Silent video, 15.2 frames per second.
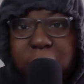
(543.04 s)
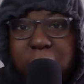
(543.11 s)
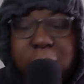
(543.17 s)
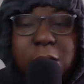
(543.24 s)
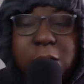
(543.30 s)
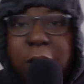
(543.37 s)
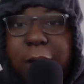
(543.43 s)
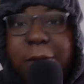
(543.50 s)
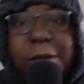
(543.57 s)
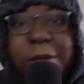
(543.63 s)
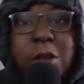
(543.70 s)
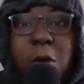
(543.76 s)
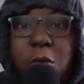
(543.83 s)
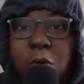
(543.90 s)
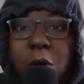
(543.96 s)
You
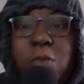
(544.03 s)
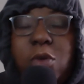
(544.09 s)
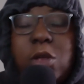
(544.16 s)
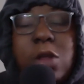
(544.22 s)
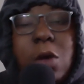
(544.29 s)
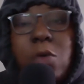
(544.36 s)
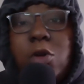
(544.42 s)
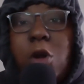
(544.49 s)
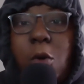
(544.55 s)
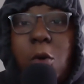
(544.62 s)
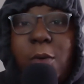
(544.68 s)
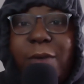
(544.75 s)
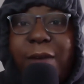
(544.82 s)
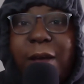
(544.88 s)
don't know. You don't know with